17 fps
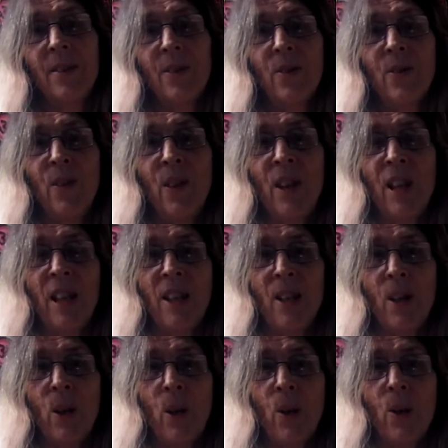for
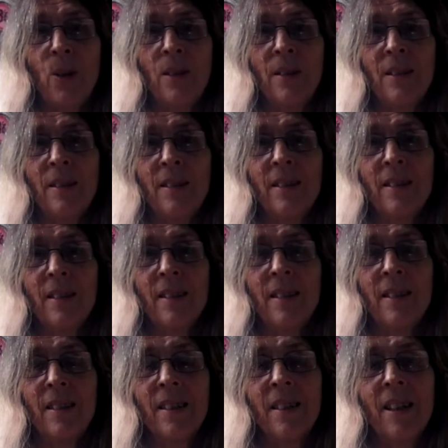this girl.
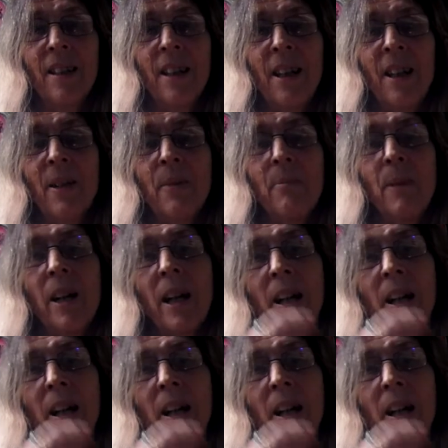But